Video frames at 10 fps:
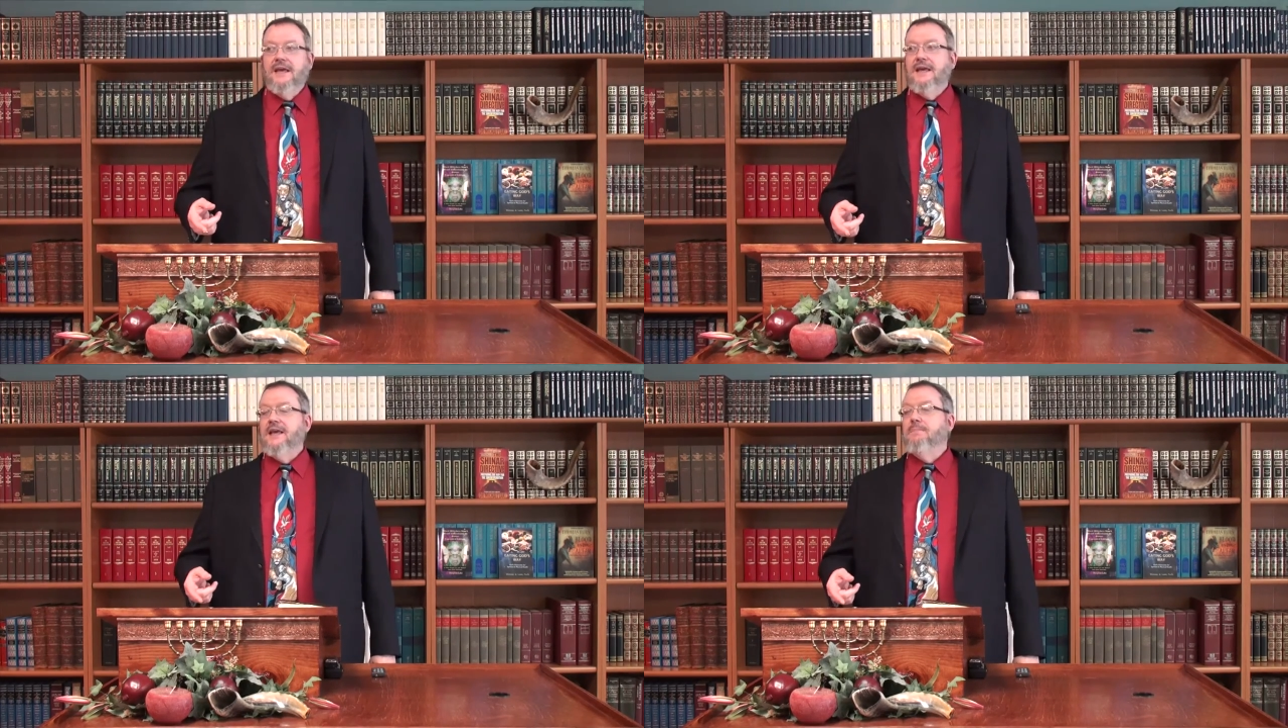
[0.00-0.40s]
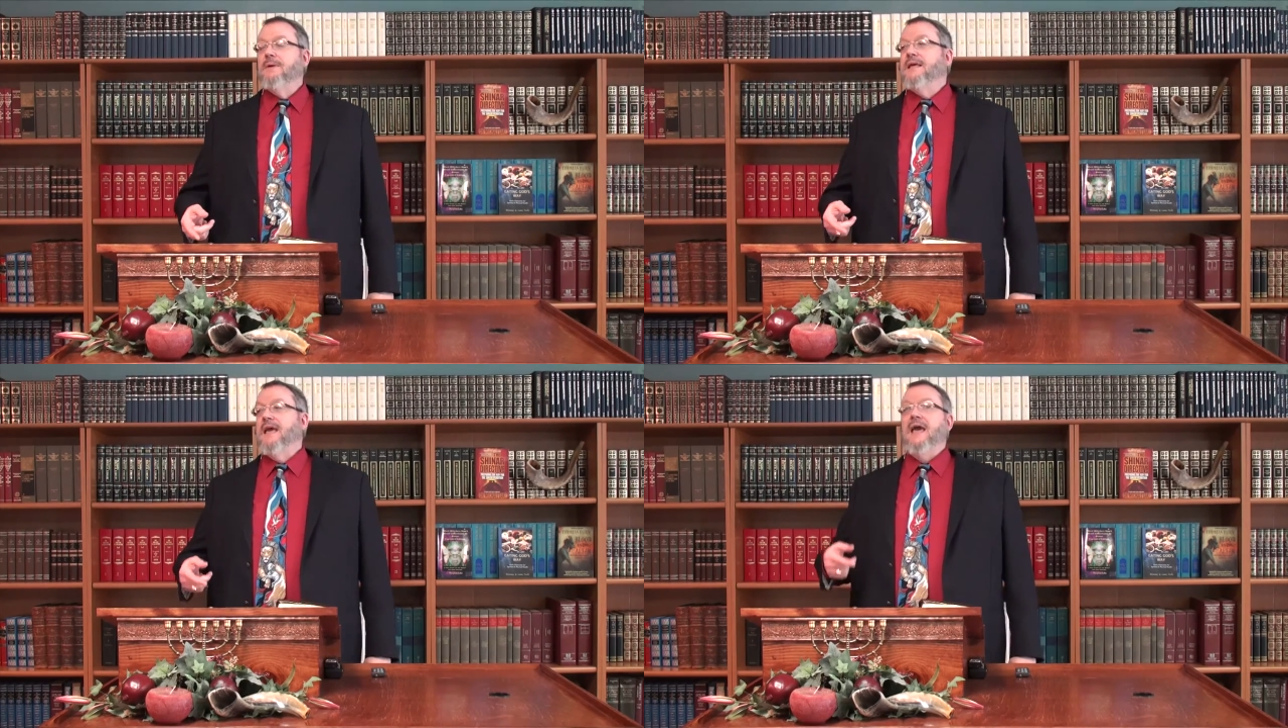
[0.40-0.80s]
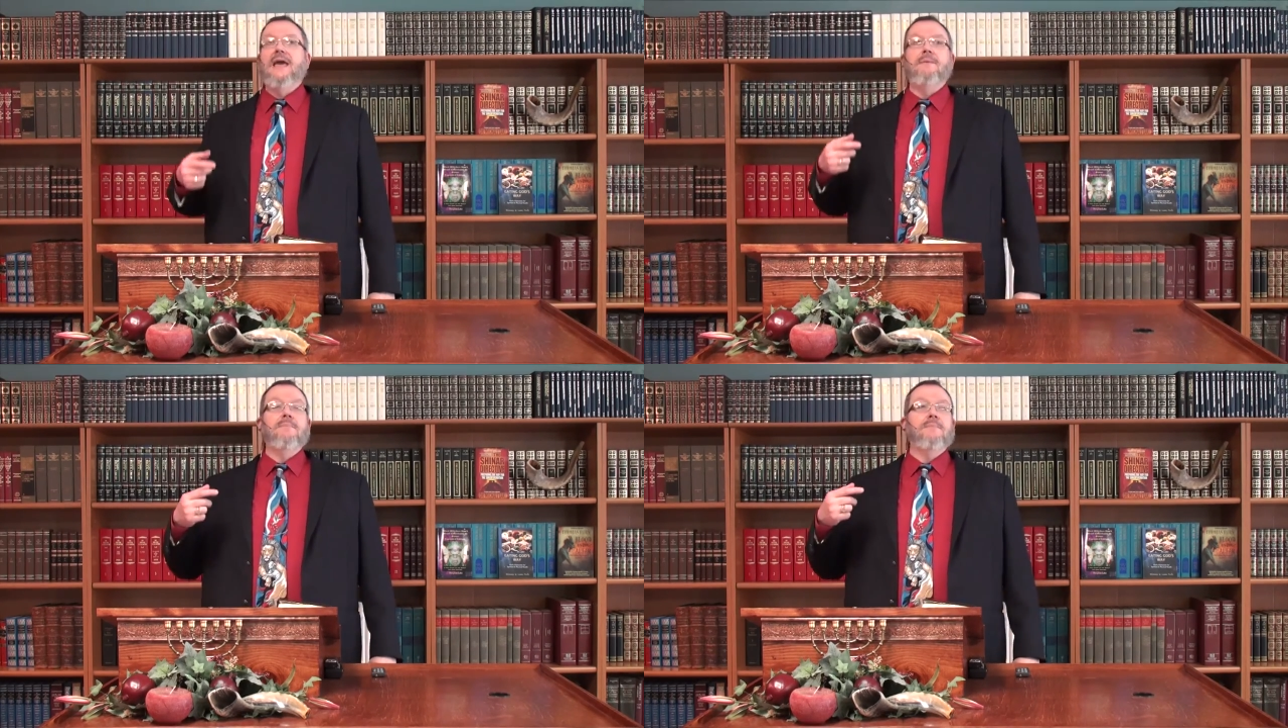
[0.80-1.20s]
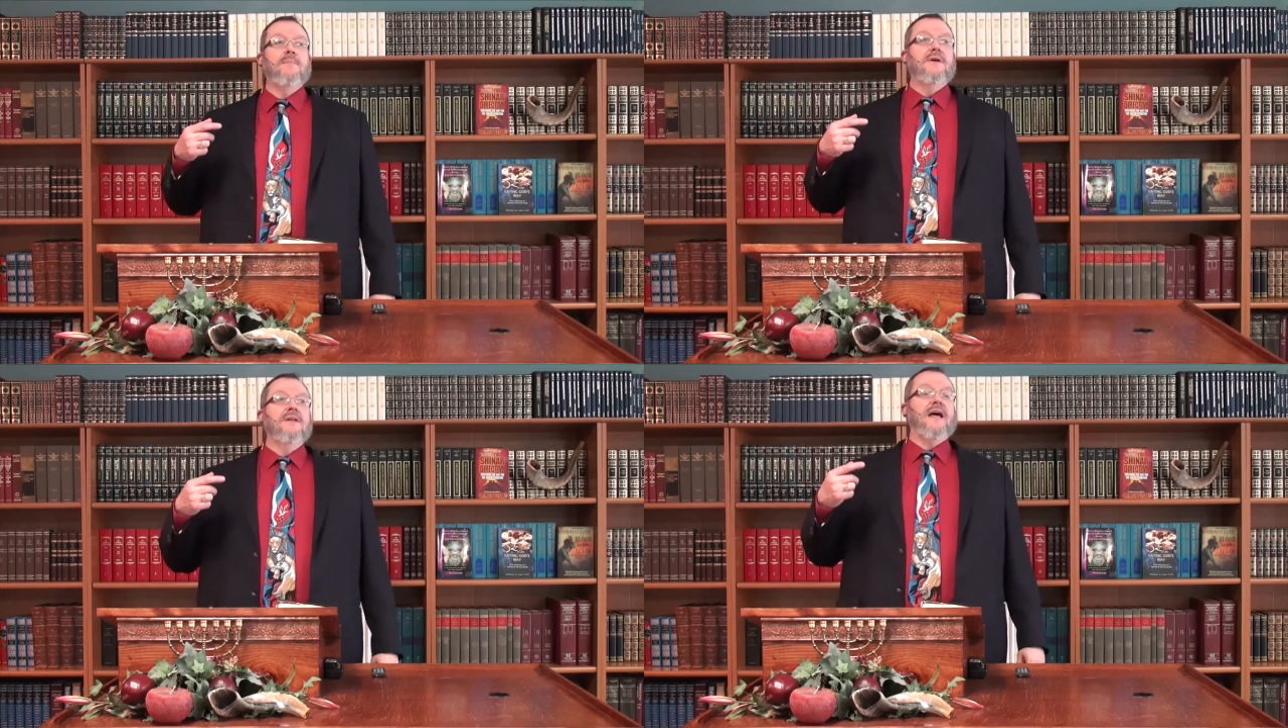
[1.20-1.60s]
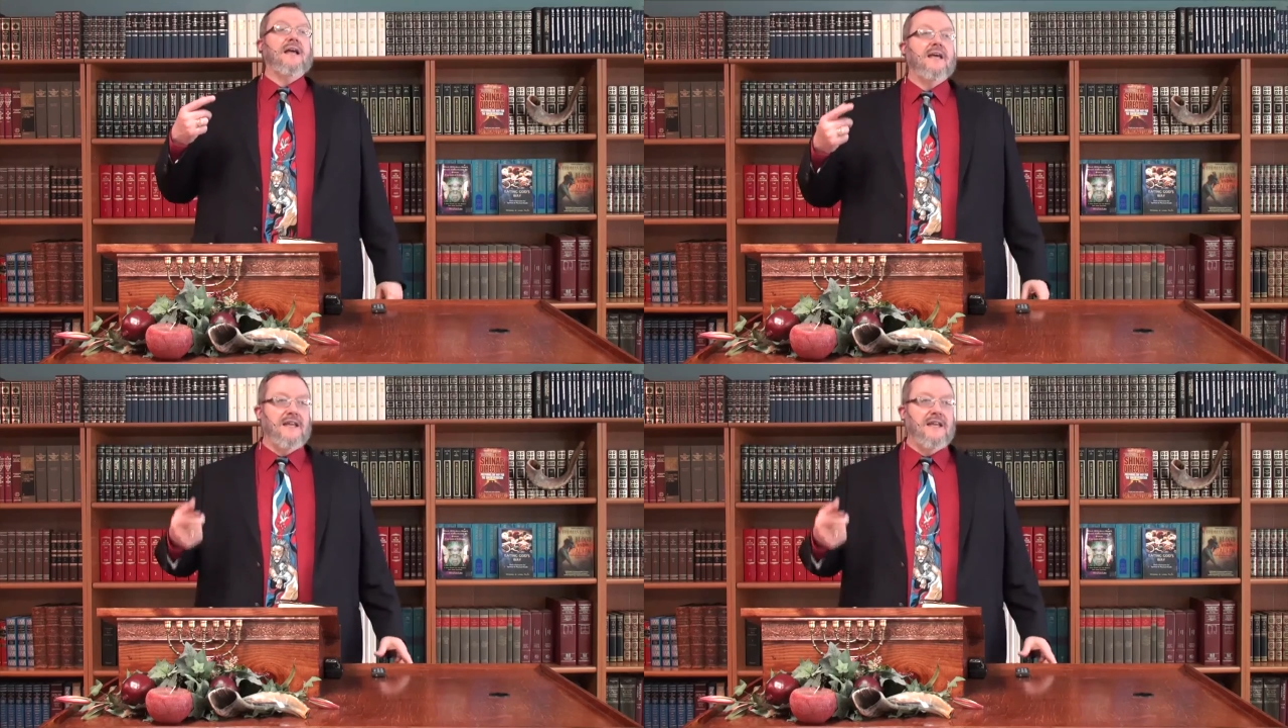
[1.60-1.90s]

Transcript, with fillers: He became like a